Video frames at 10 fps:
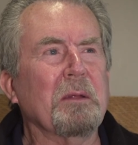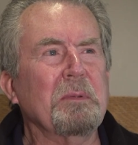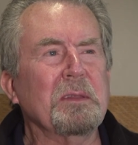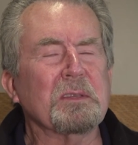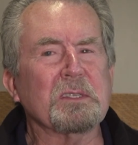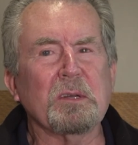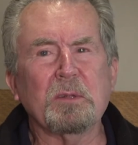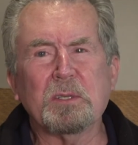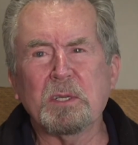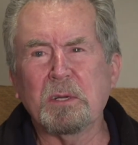be the
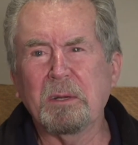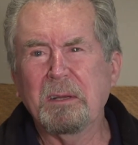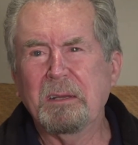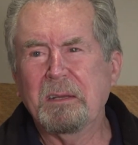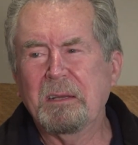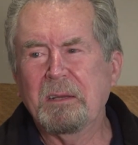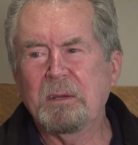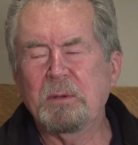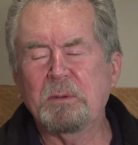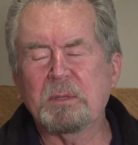soldier
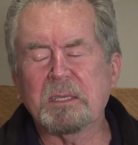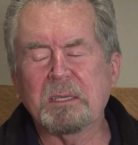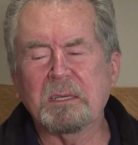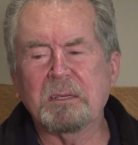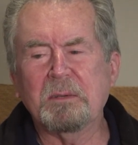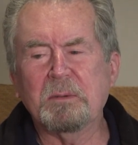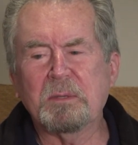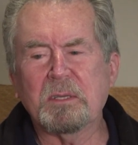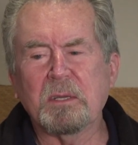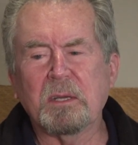who's
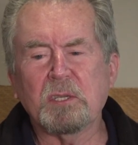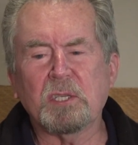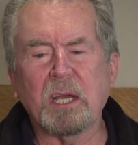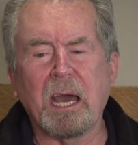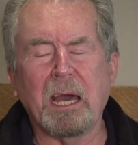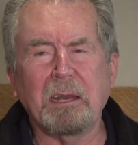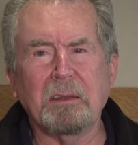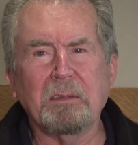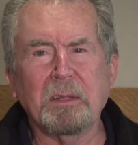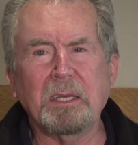shot
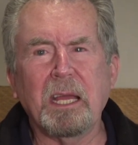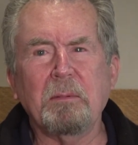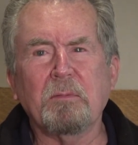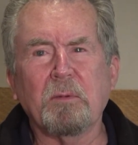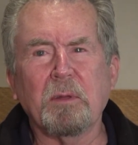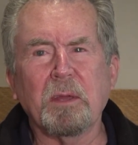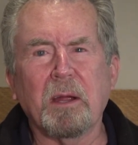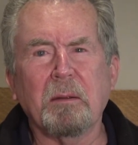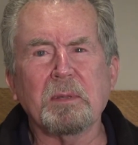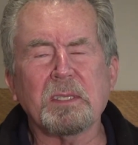the day before the
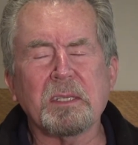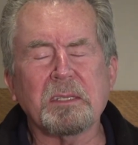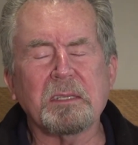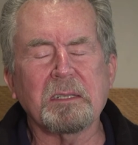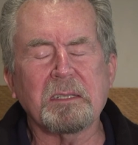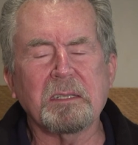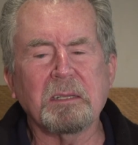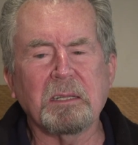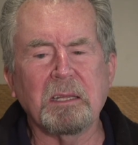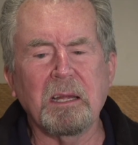armistice is
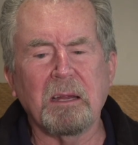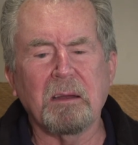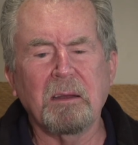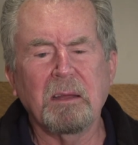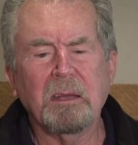declared.